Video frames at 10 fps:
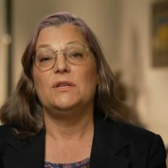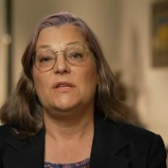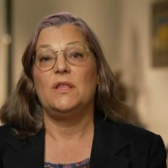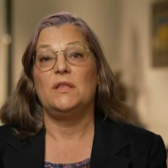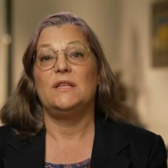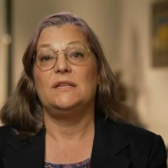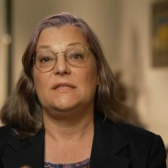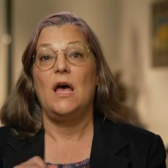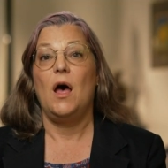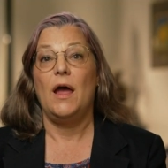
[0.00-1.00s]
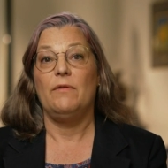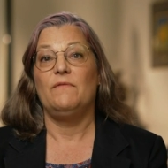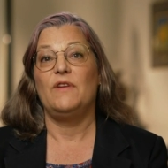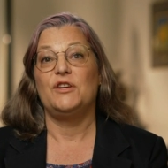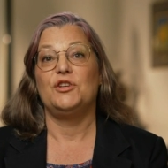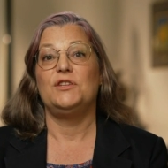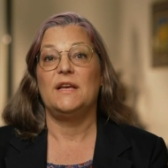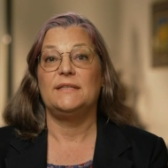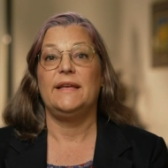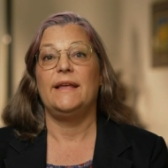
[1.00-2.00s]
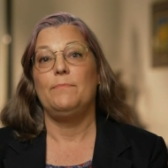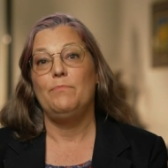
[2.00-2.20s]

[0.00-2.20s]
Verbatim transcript: so that this higher inflation doesn't get